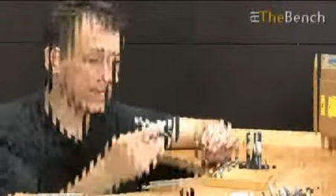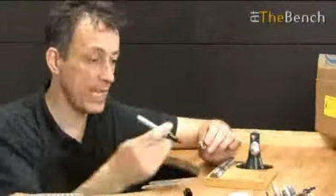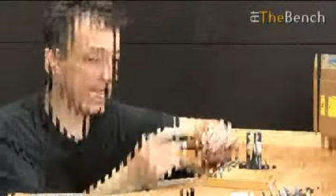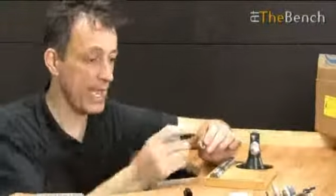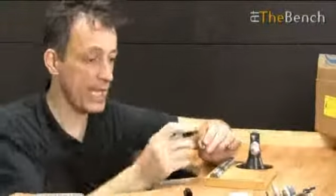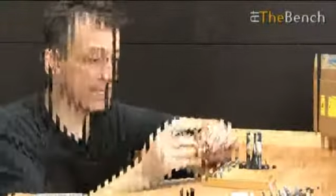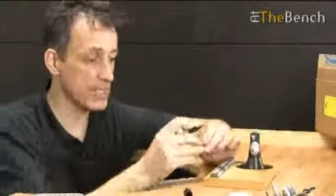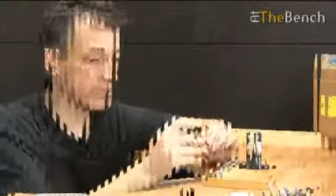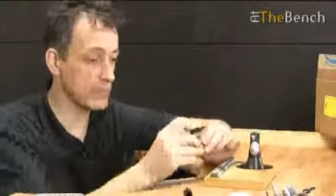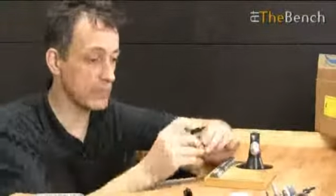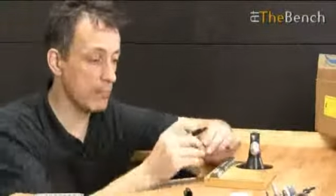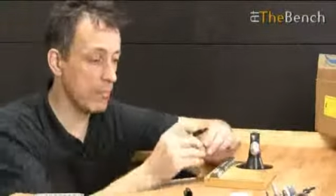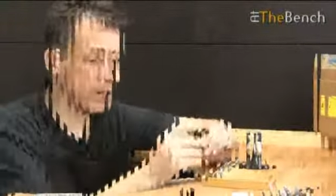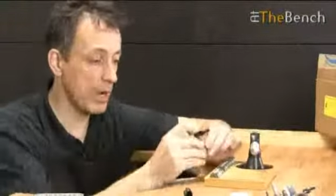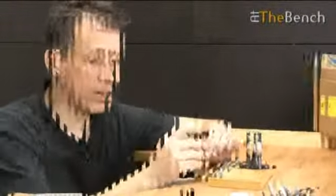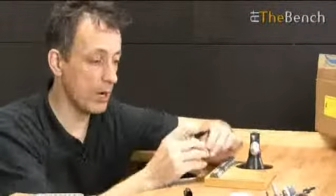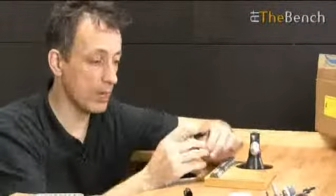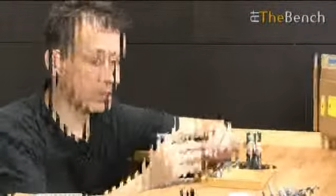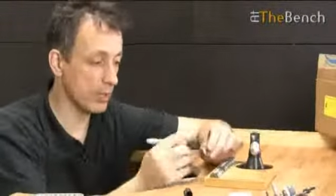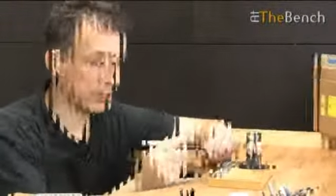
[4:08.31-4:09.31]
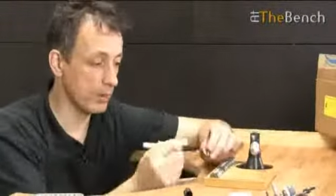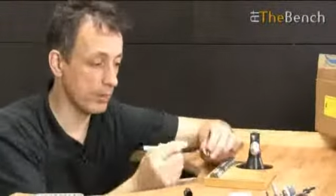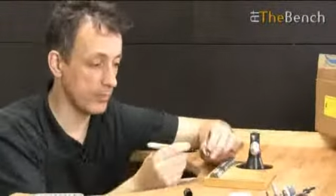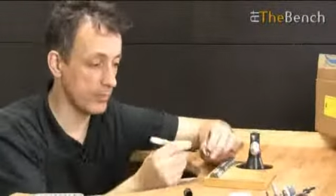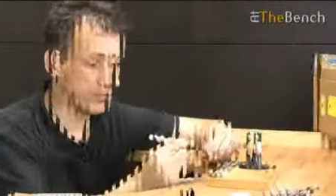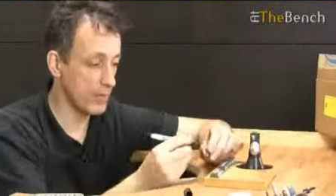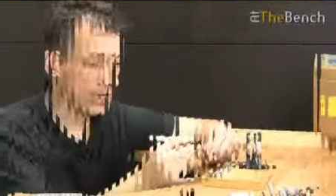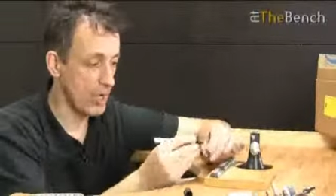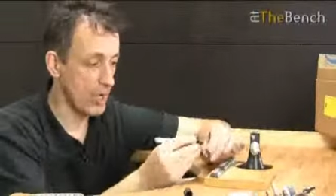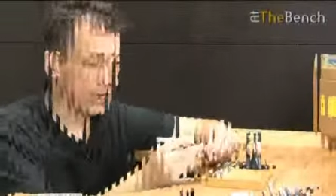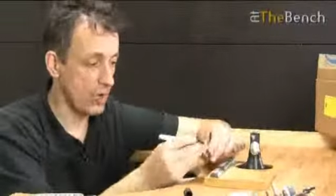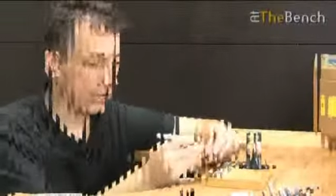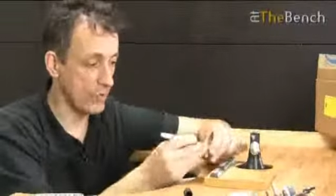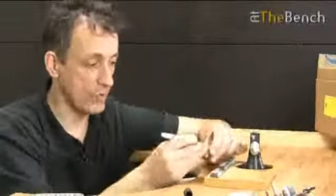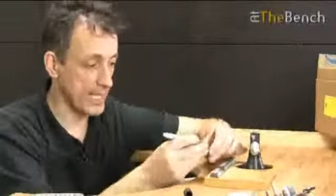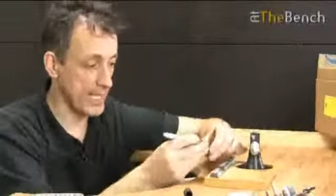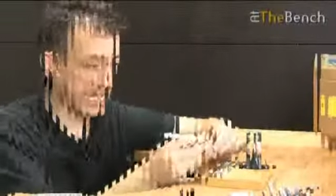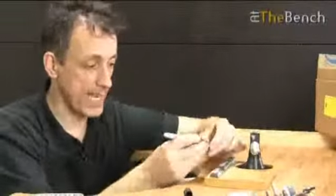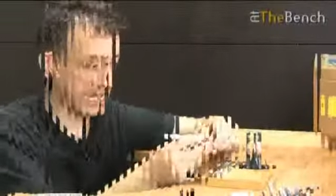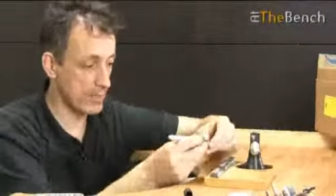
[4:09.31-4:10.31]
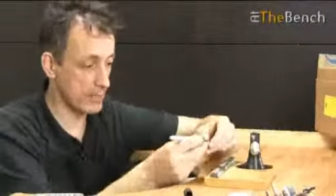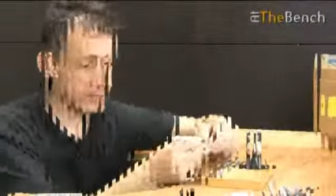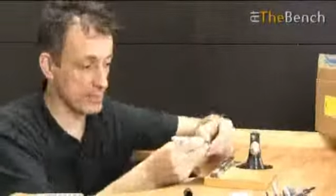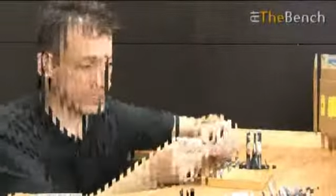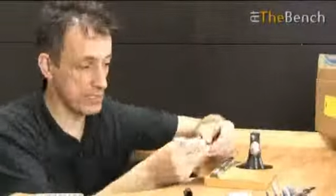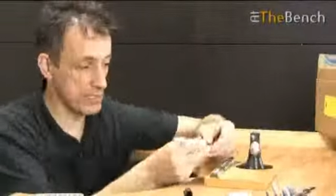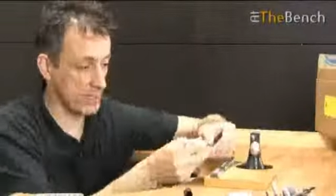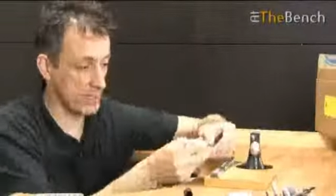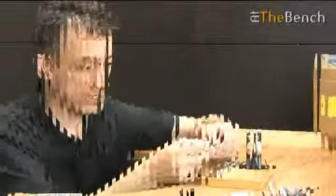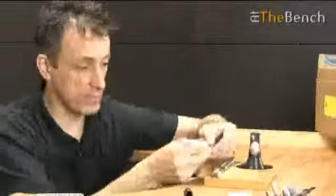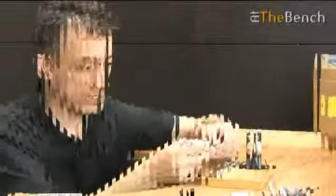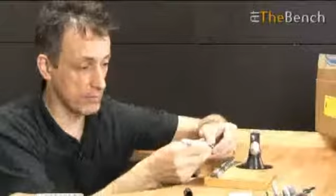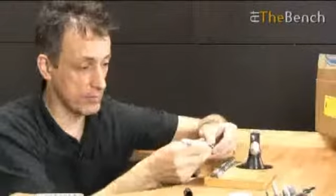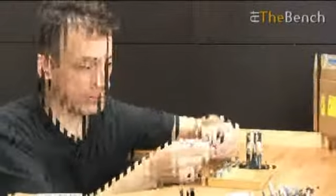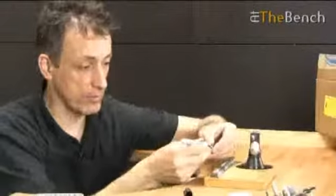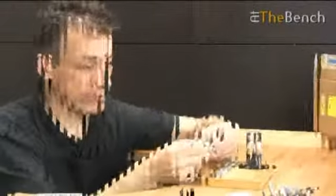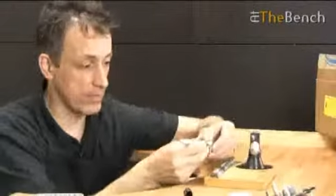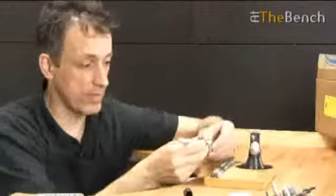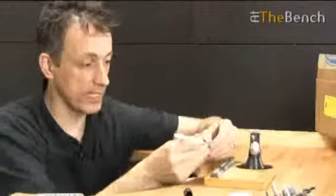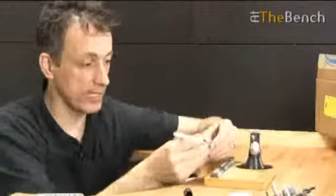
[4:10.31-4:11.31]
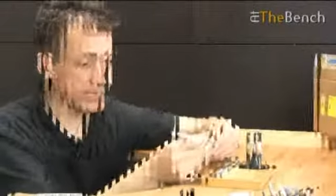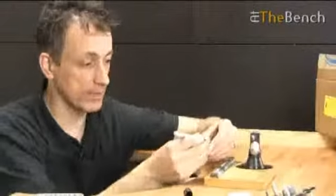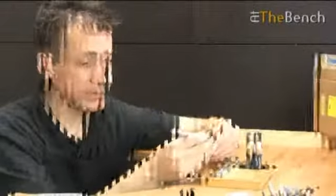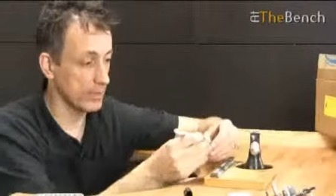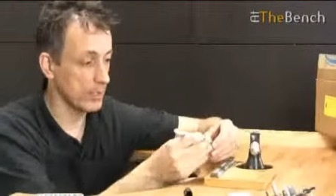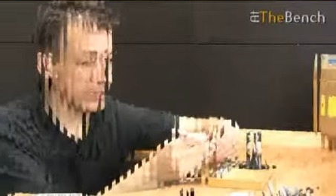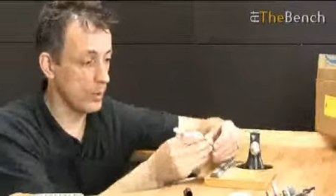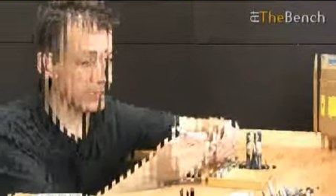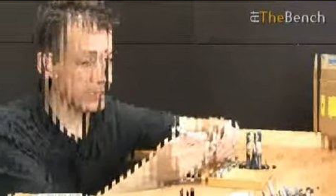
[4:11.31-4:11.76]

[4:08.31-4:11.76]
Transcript: and mark off on the outside of the ring